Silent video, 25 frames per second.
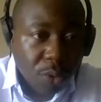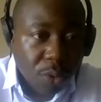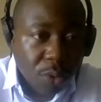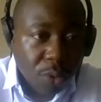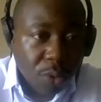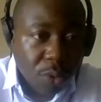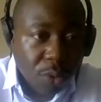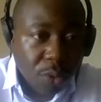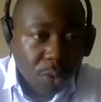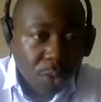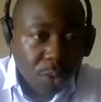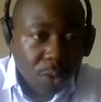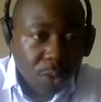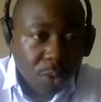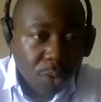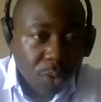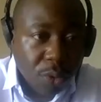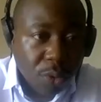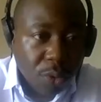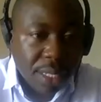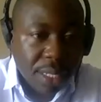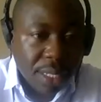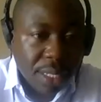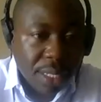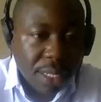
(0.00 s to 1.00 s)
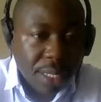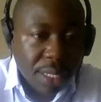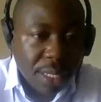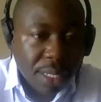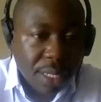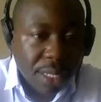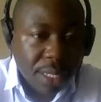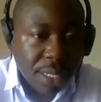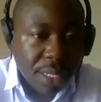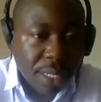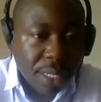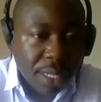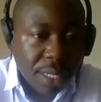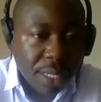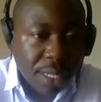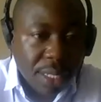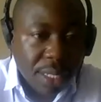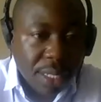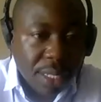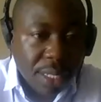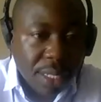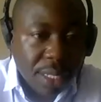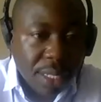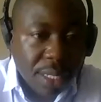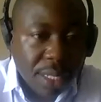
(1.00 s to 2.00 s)
gets access and how
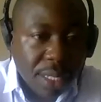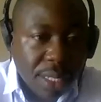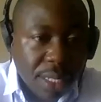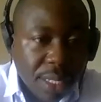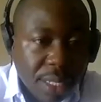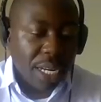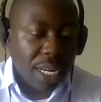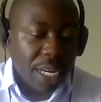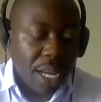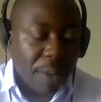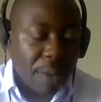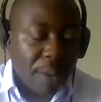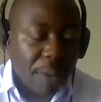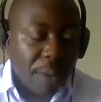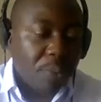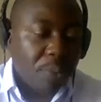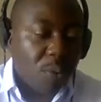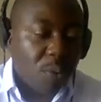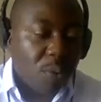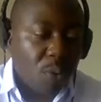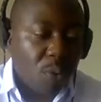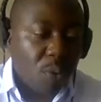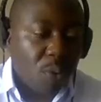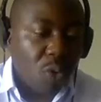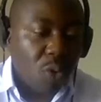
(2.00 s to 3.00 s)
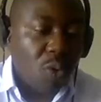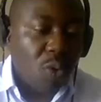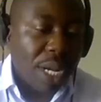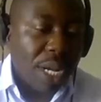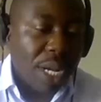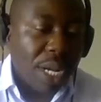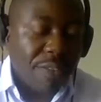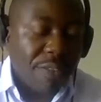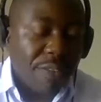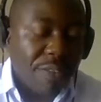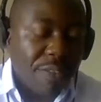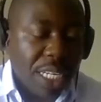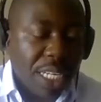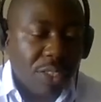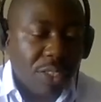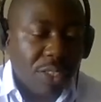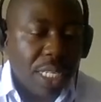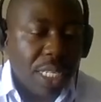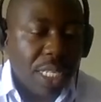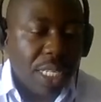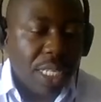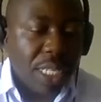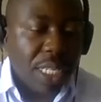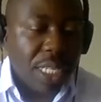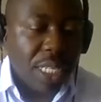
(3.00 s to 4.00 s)
you train up whoever is going
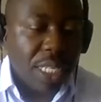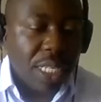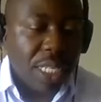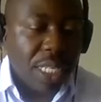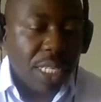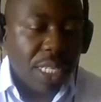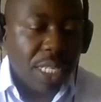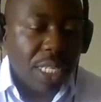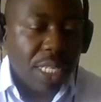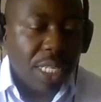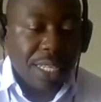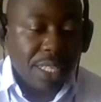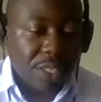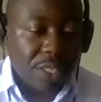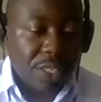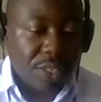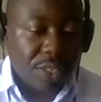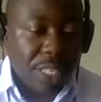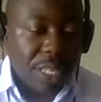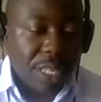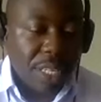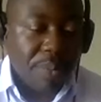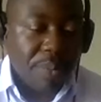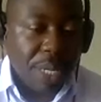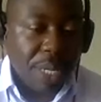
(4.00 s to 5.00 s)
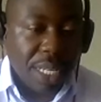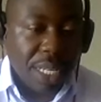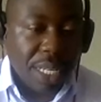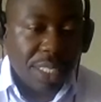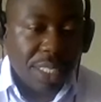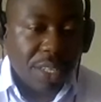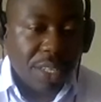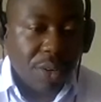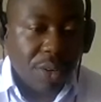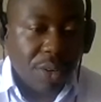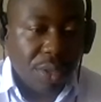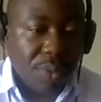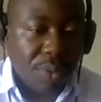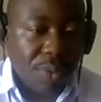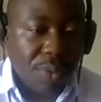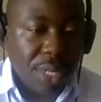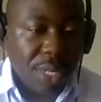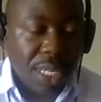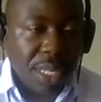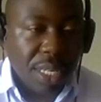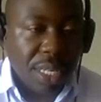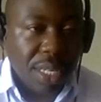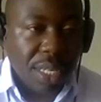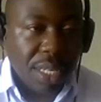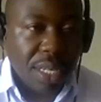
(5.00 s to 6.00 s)
to get access to the BSL
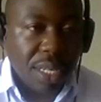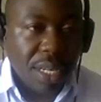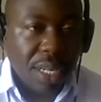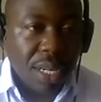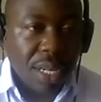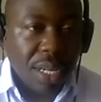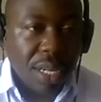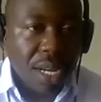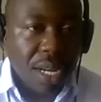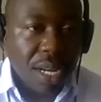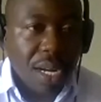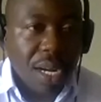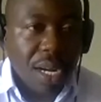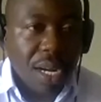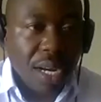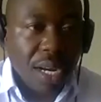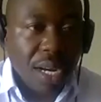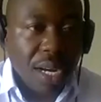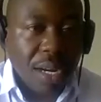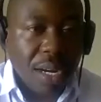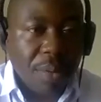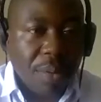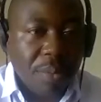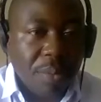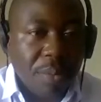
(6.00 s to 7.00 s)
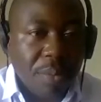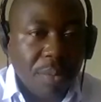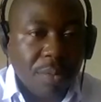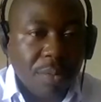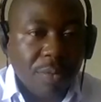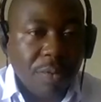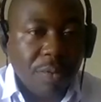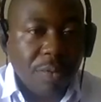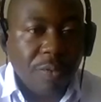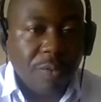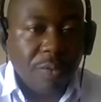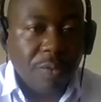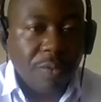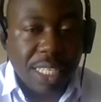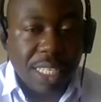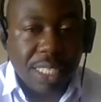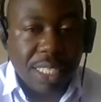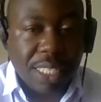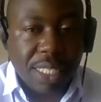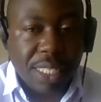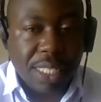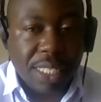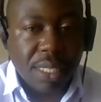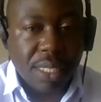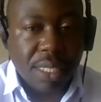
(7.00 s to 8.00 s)
3 um,
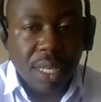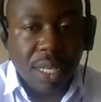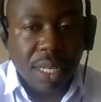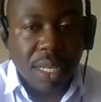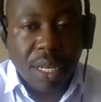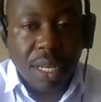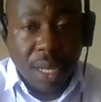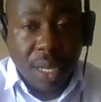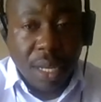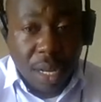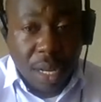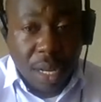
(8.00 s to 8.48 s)
facilities.